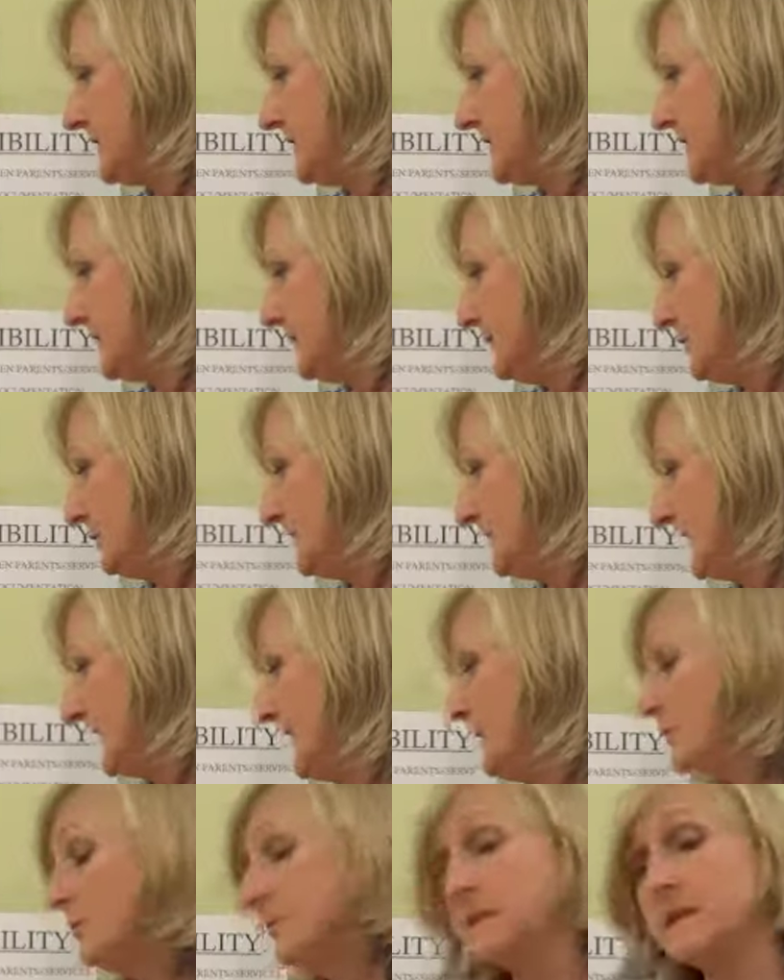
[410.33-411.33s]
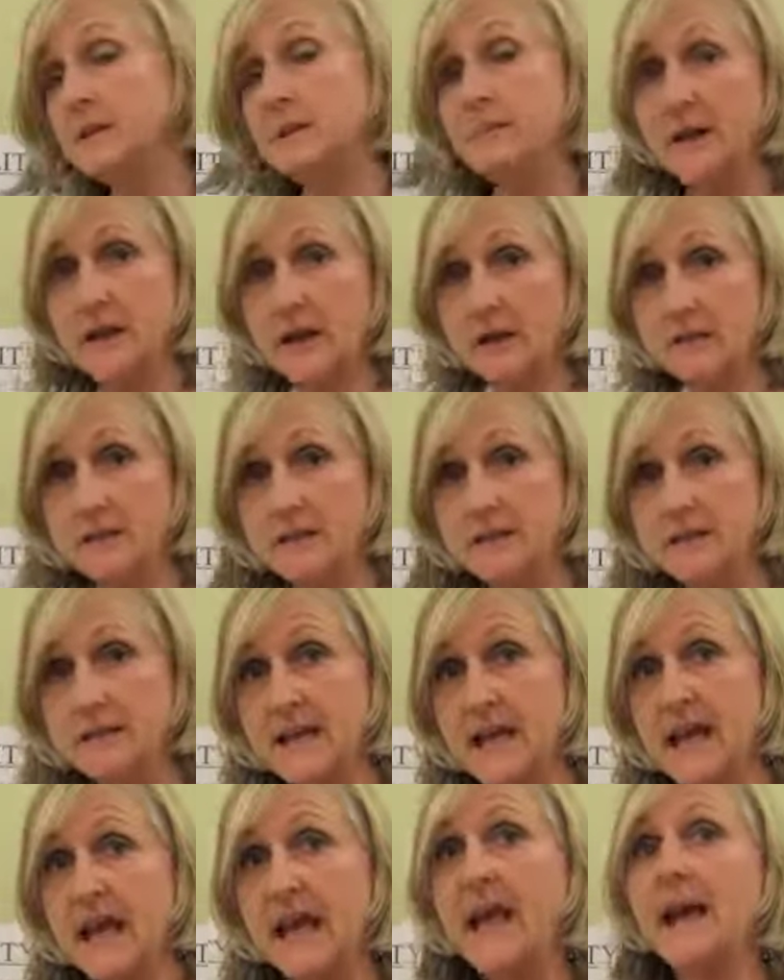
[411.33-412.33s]
communicate with the parents,
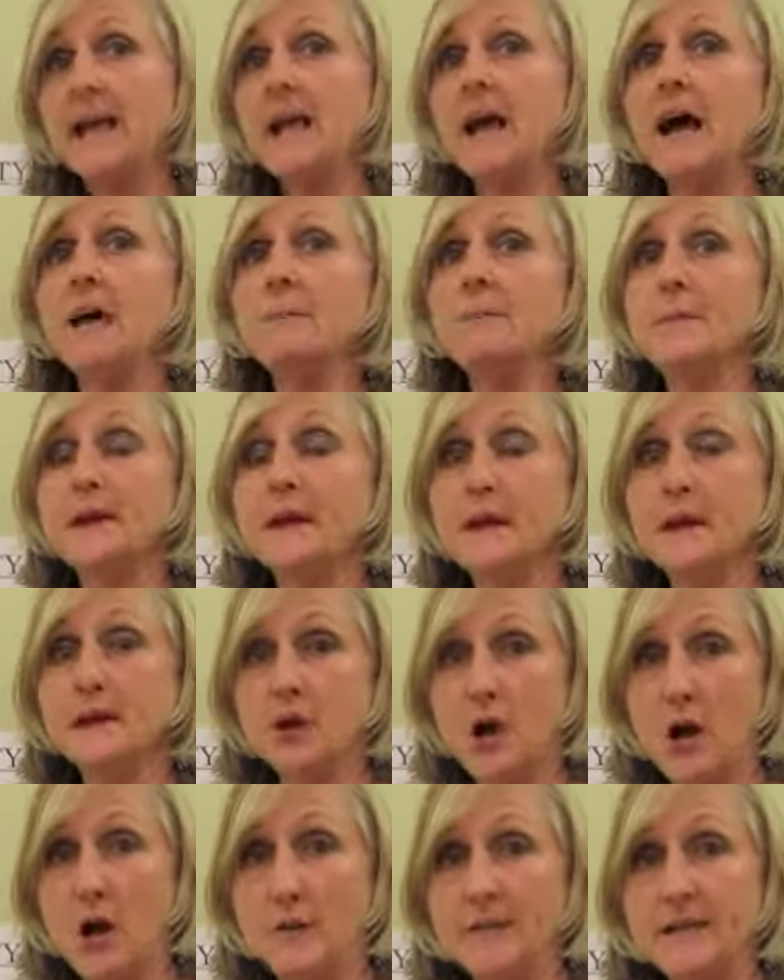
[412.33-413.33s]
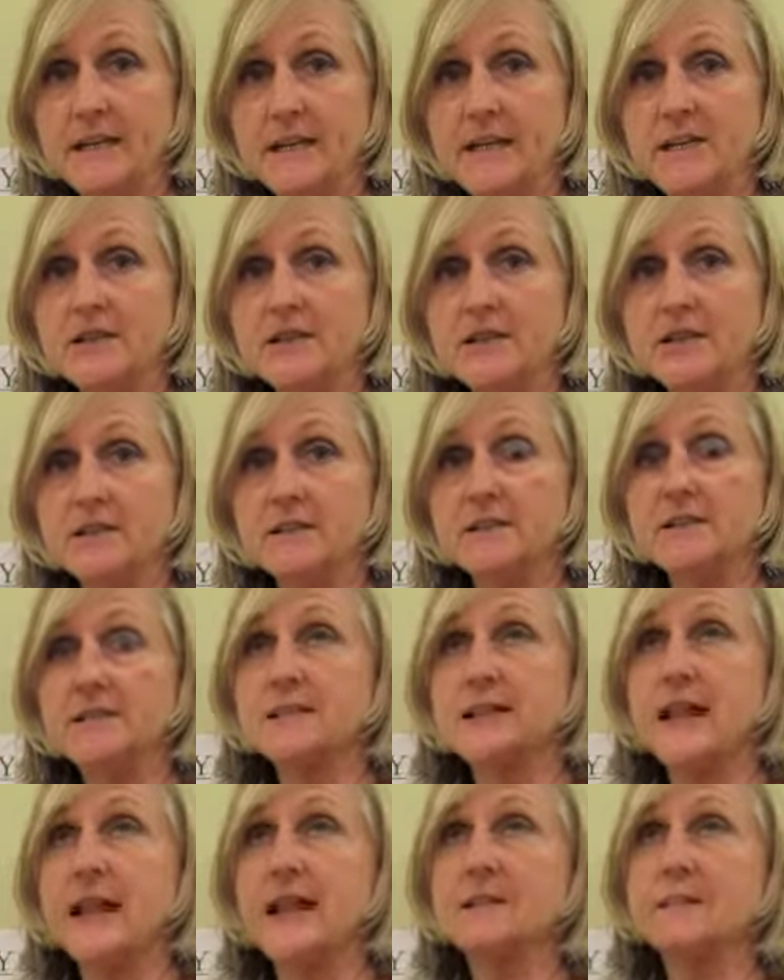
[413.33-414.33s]
and I make
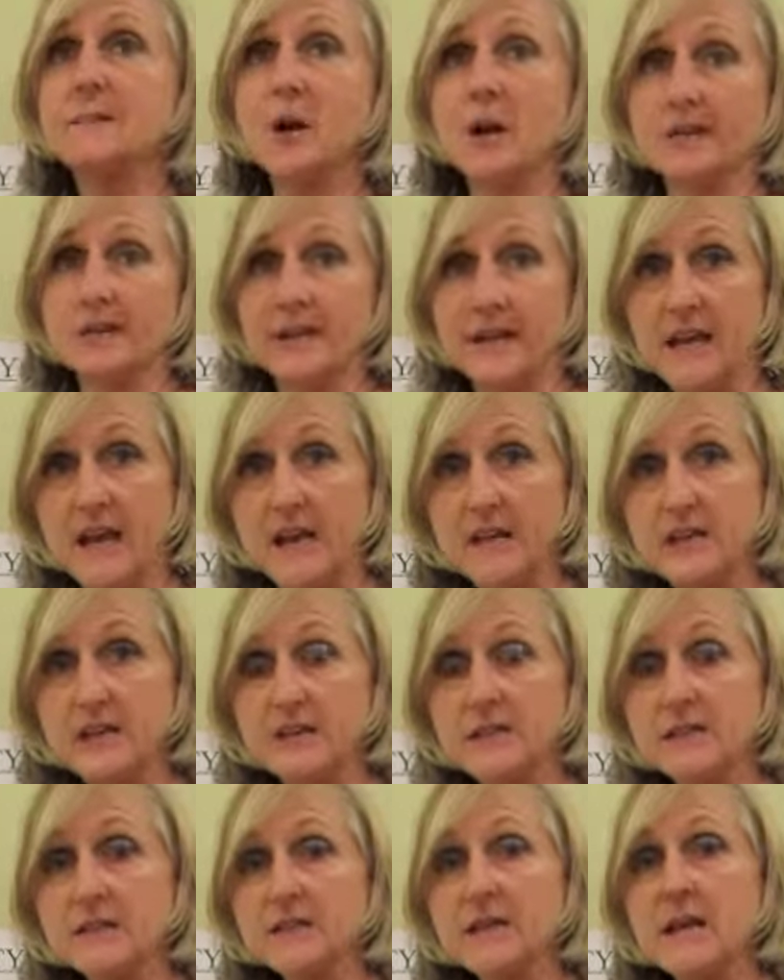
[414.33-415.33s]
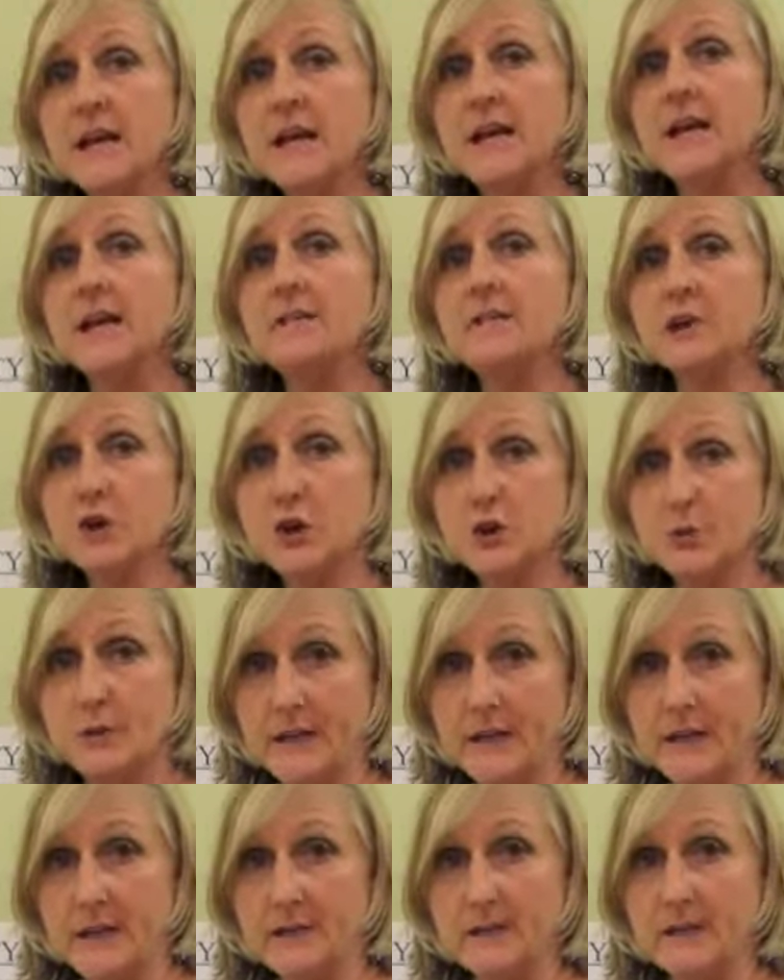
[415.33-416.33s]
accommodations and modifications in the
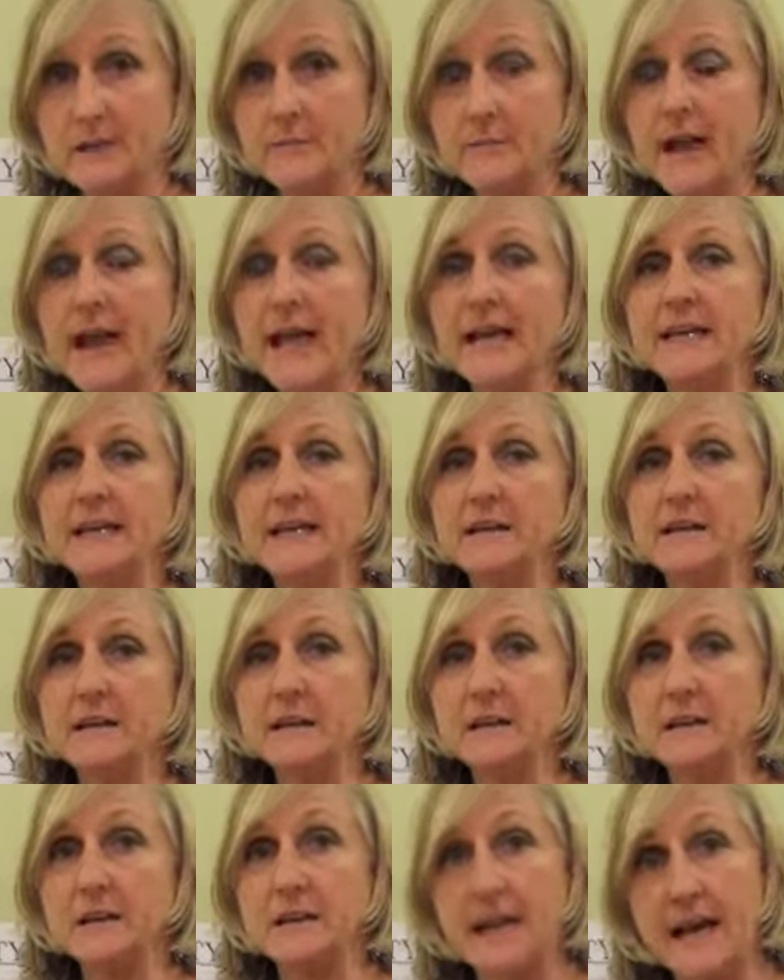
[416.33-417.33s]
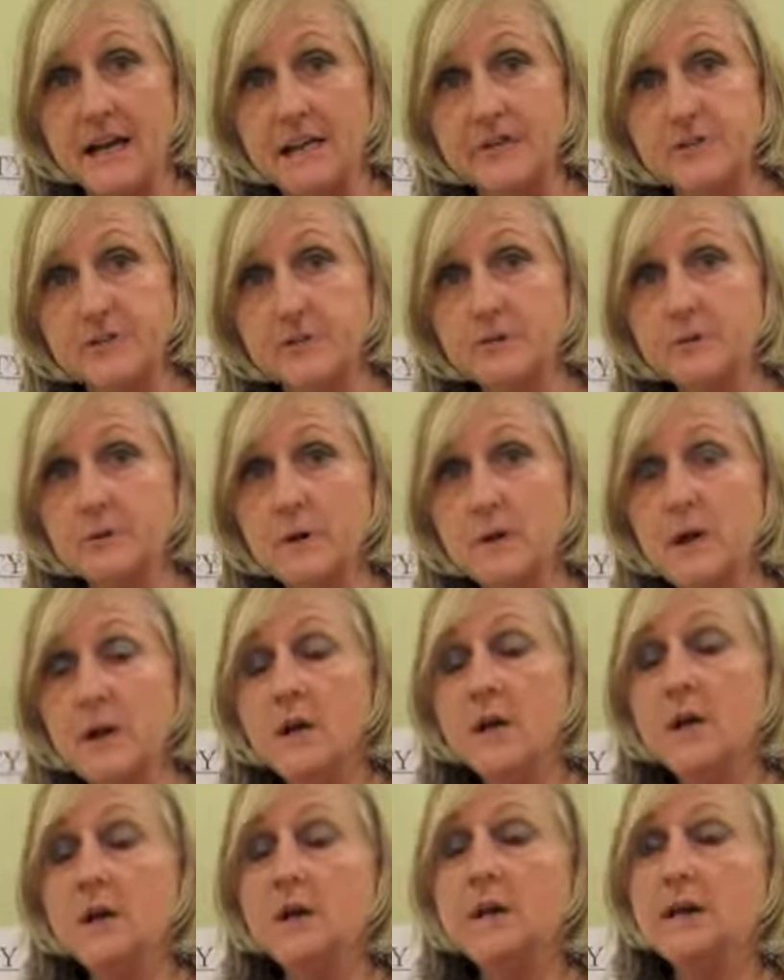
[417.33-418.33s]
curriculum and in the classroom
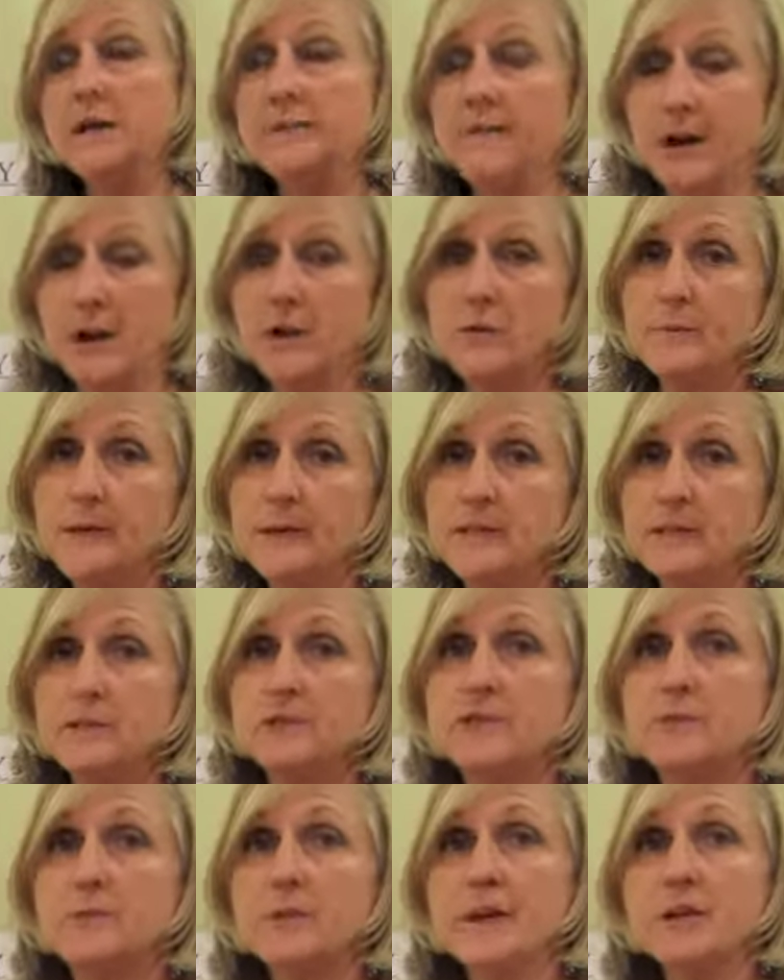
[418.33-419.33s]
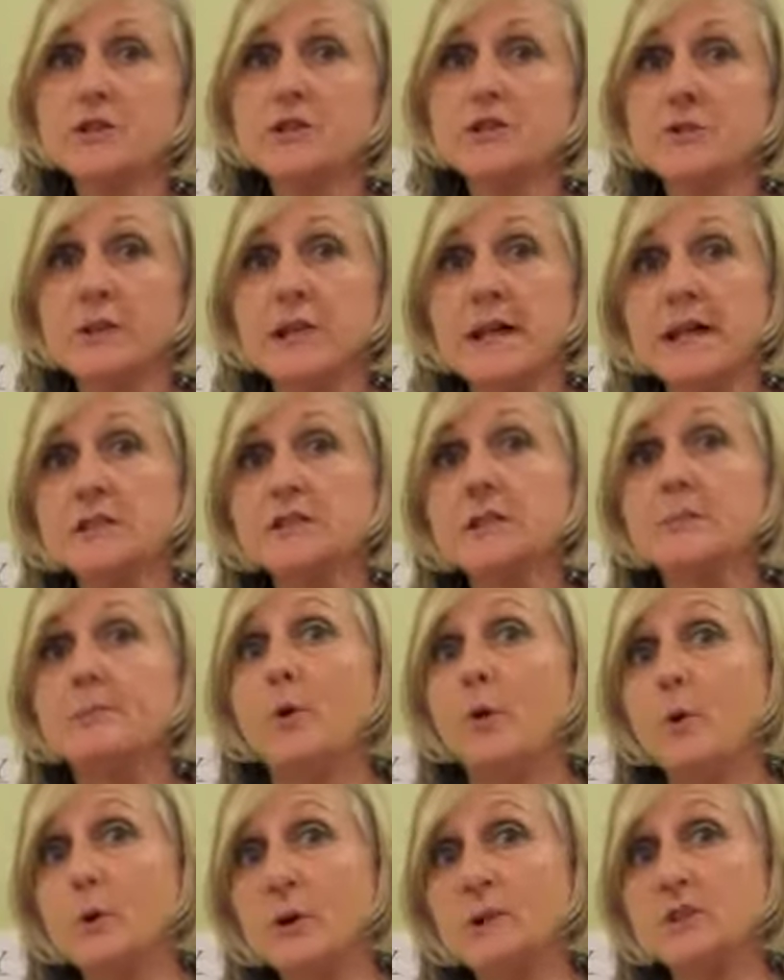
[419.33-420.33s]
environment to make sure that I
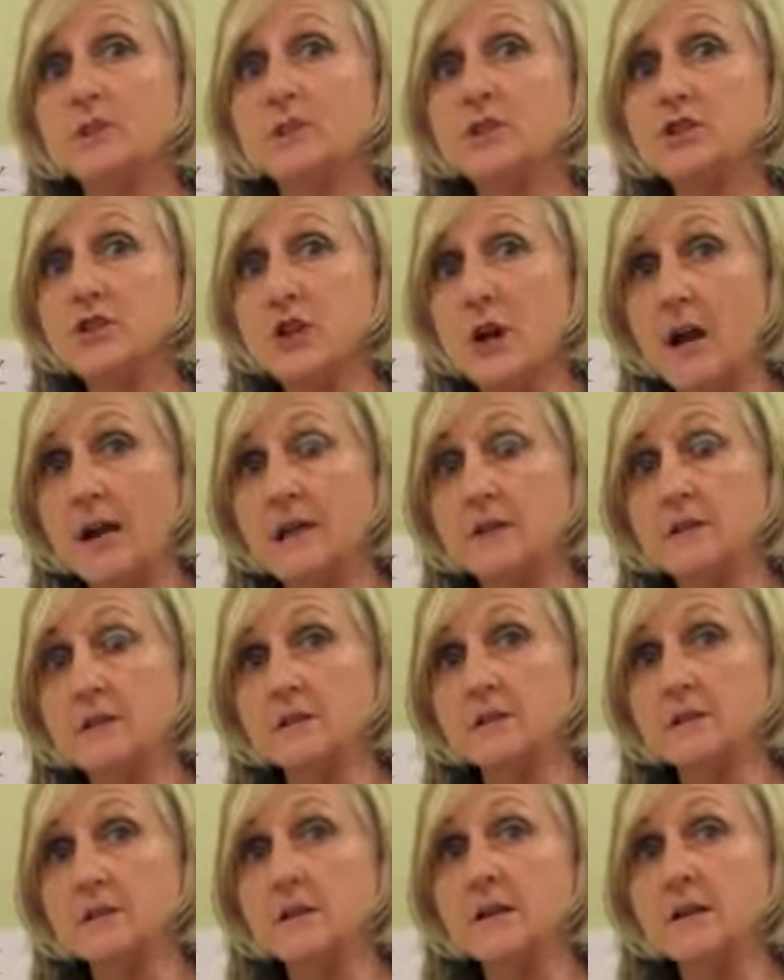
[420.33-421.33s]
support the child